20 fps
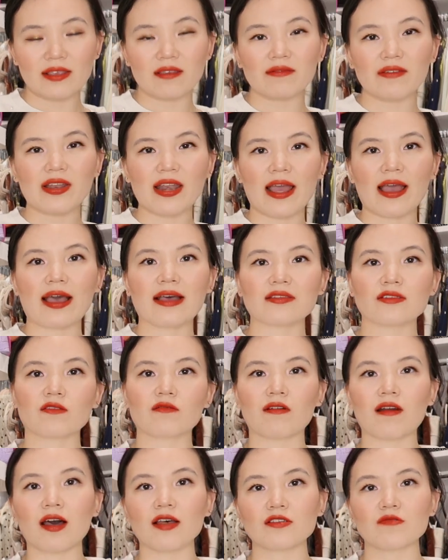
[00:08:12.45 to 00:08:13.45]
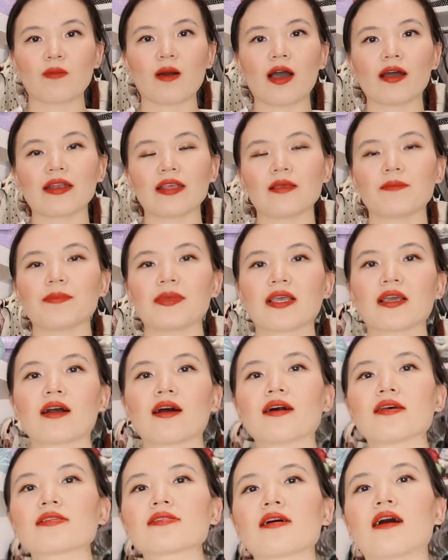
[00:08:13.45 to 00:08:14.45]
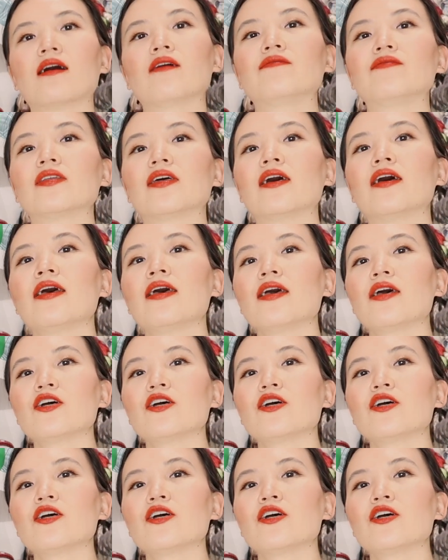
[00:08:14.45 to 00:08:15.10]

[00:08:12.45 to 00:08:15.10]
even as crossbody because of the